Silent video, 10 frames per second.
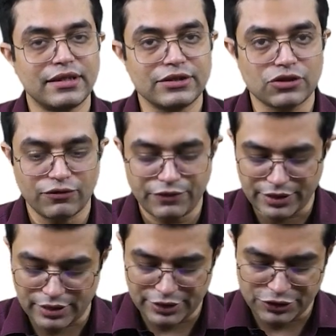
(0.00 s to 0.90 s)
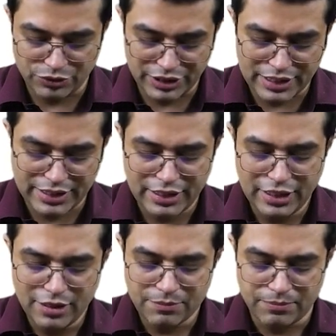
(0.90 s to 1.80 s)
the risk of recurrent UTI.
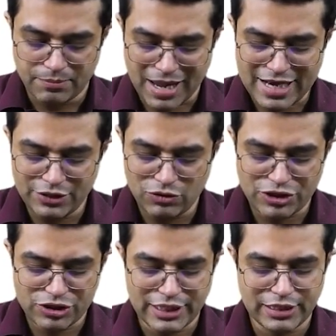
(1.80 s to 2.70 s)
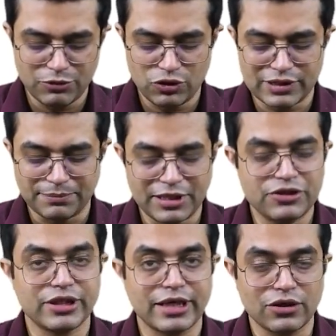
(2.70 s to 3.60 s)
Malnutrition and
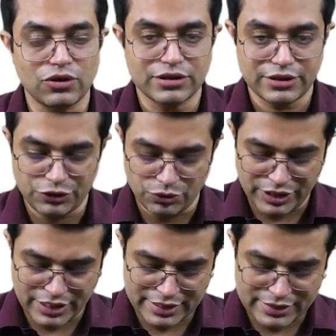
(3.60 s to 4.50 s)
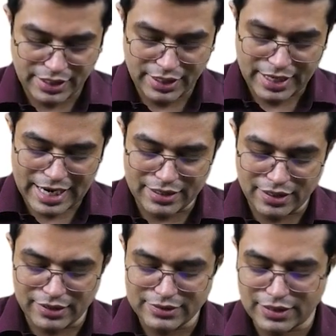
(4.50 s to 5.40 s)
immunosuppression can cause UTIs
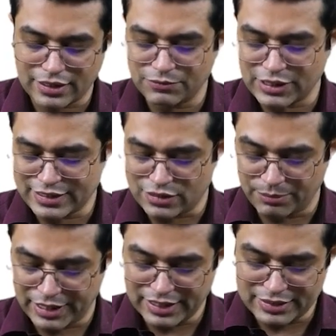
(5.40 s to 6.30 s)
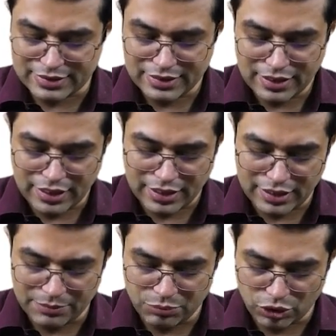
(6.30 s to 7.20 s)
and uncircumcised males
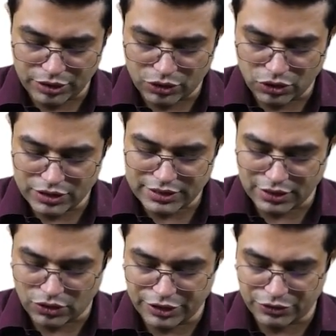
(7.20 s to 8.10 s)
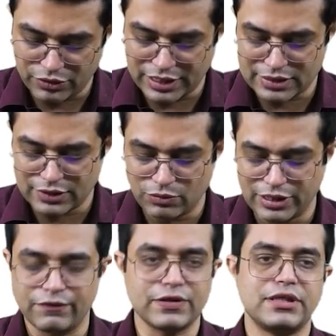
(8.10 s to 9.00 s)
are an important cause according to Nelson
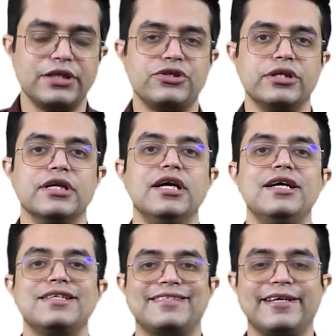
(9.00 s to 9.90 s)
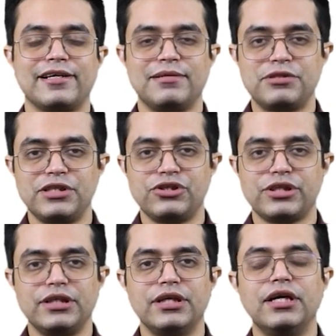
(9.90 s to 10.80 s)
21st edition.
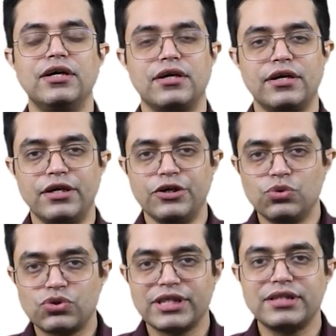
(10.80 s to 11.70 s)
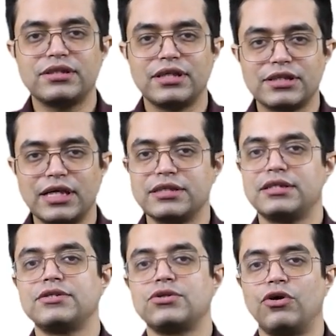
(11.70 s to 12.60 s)
Circumcision reduces the
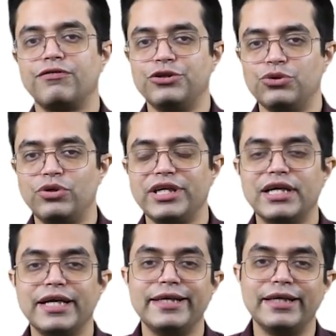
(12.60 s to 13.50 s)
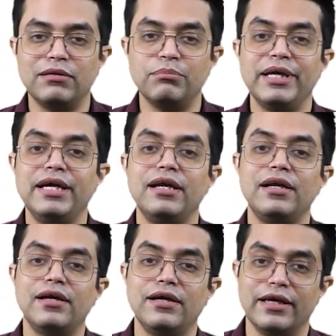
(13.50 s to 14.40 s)
chances of UTI in
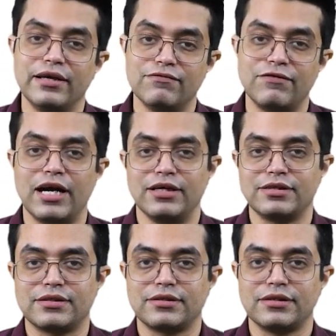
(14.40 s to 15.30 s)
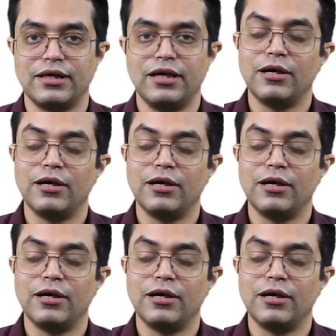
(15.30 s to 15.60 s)
male infants,